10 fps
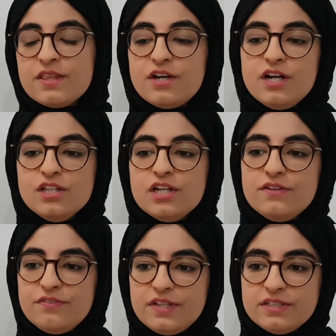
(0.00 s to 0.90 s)
There are a lot
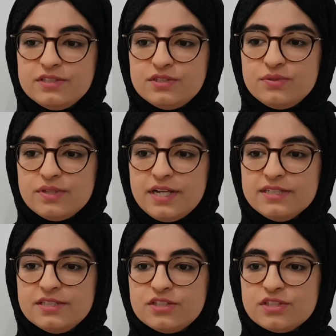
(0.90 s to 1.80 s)
of things to
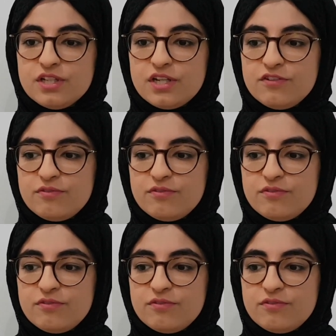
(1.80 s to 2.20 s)
that, and there's a lot of